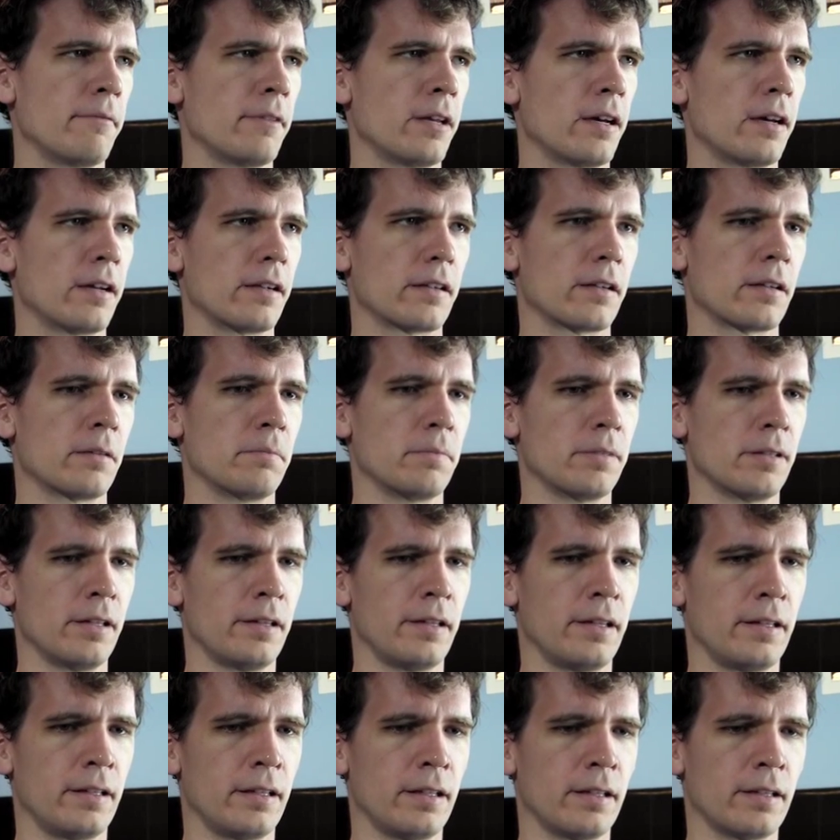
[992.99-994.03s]
not
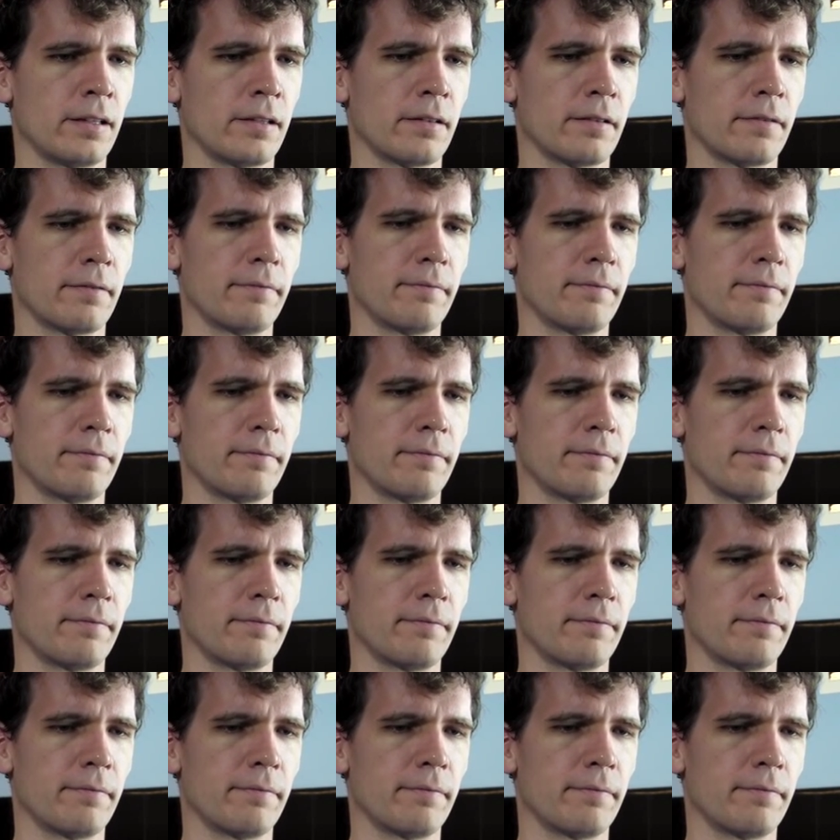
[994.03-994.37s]
complaining.